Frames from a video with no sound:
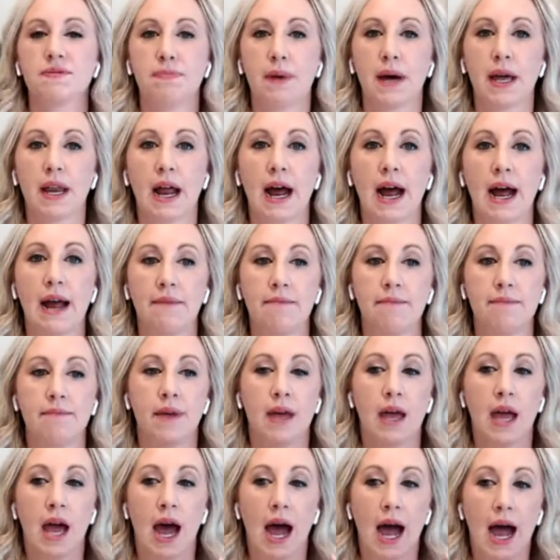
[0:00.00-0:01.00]
but
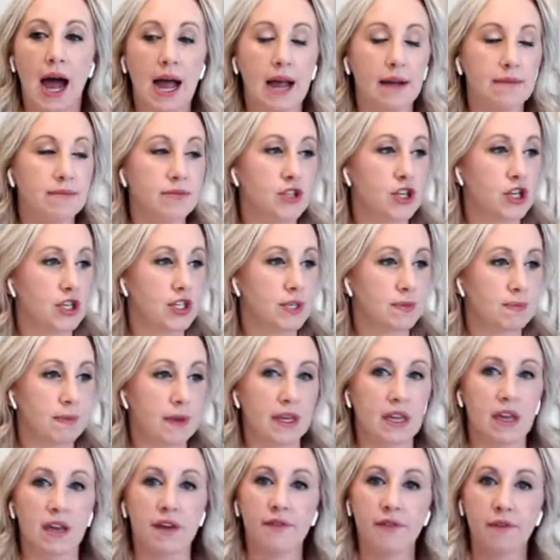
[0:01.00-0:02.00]
I'm just
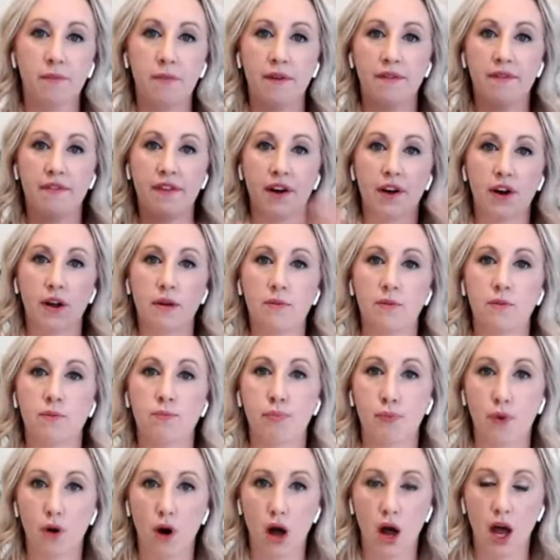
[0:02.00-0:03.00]
speaking from a very
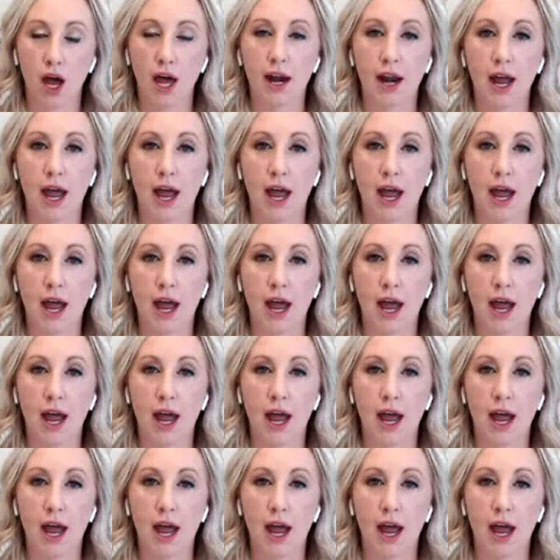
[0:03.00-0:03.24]
broad